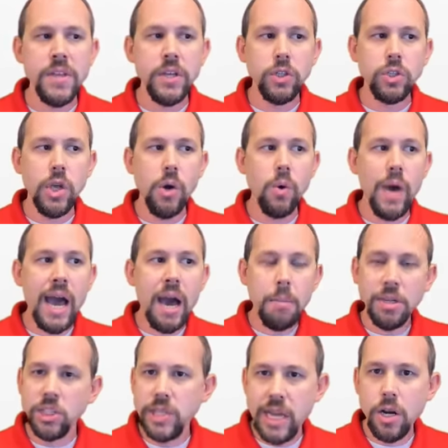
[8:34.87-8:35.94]
So, how
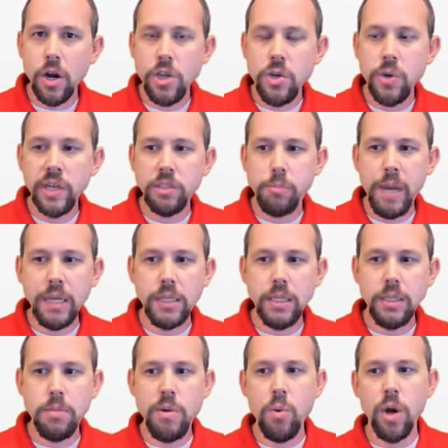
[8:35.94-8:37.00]
much data are you expecting
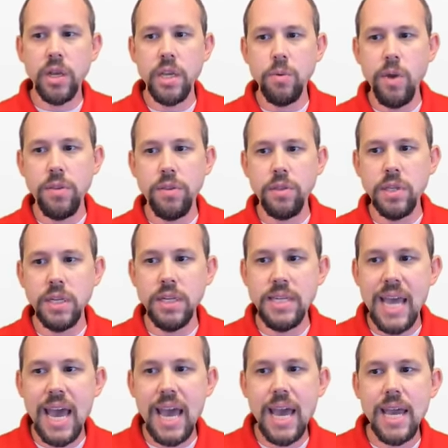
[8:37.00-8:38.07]
to be working with
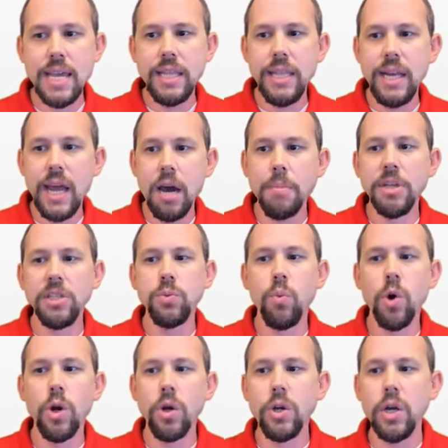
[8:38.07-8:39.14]
today? And then, how much
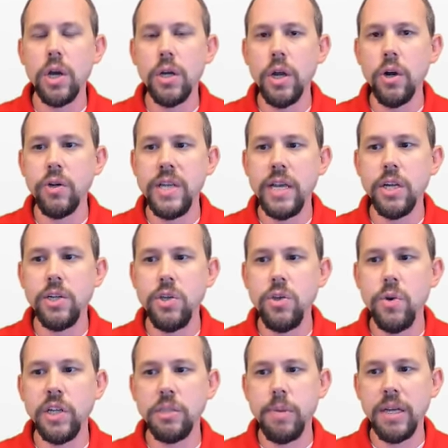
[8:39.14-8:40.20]
work or data do
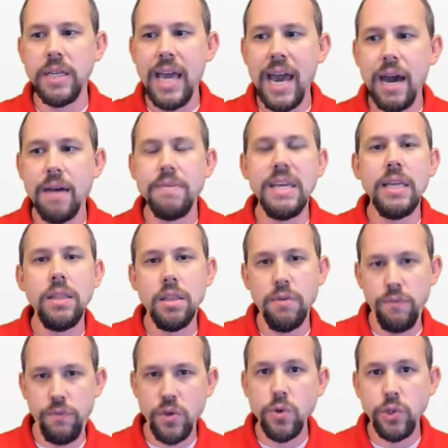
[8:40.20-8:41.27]
you expect to have in the
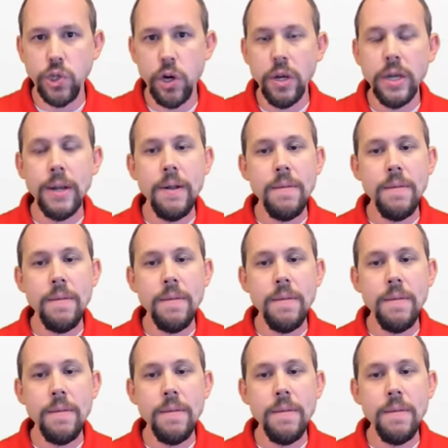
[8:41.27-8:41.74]
future?